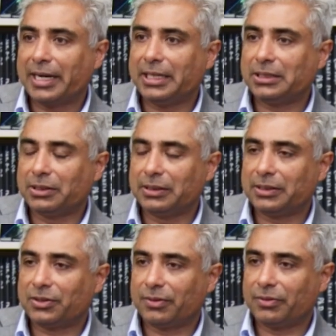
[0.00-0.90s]
IE
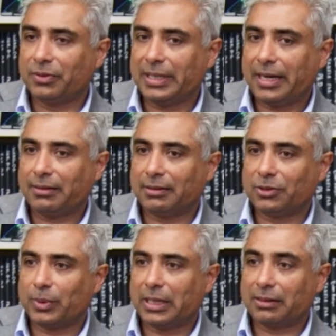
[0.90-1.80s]
students sort of do that
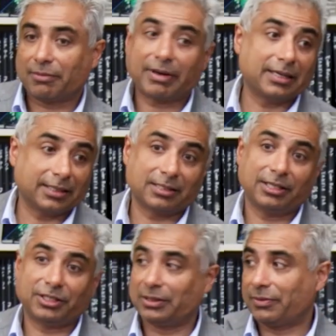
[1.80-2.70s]
as well. Great
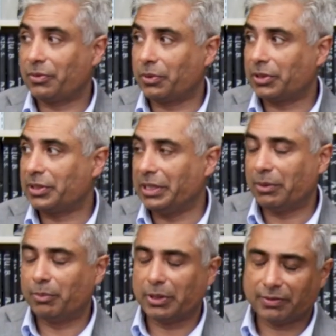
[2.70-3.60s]
destinations, of course,
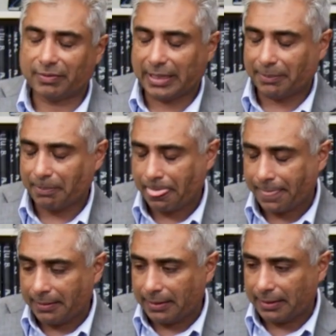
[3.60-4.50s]
both of them
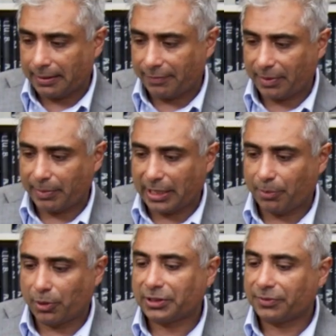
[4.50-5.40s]
from many
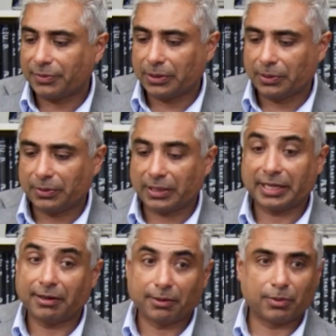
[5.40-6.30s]
points of view. The
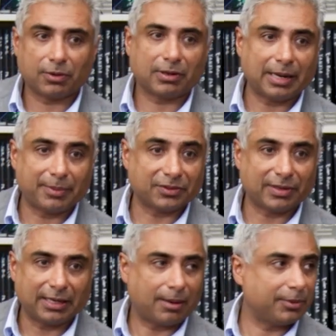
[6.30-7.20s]
GEAR program has
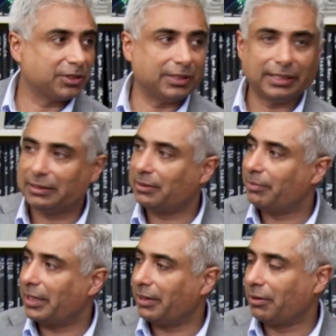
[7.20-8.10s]
great opportunities in
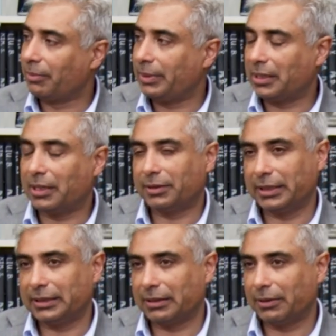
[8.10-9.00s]
many European
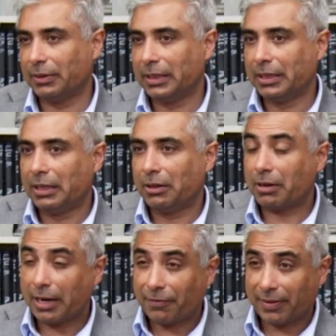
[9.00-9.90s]
countries. So look
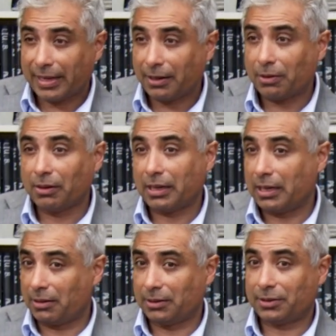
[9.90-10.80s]
out for that. Look out
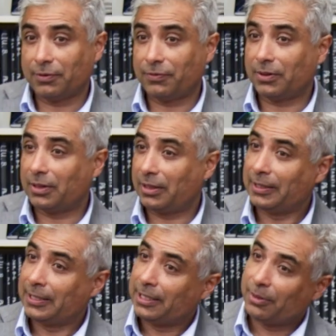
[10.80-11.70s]
also for
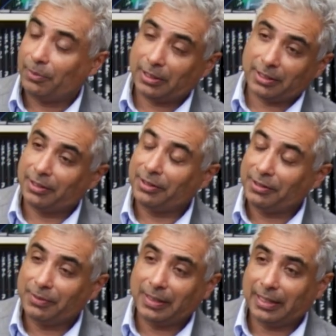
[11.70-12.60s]
we are going
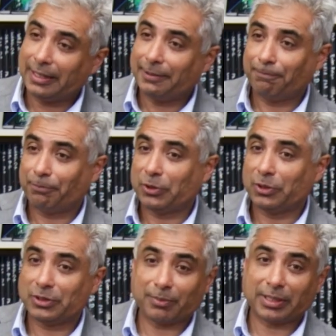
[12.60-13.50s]
to
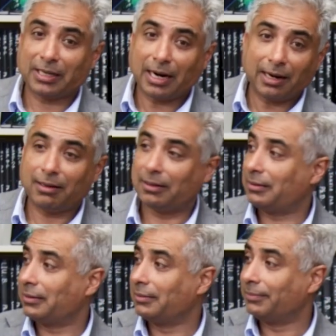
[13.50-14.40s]
do something in Ireland.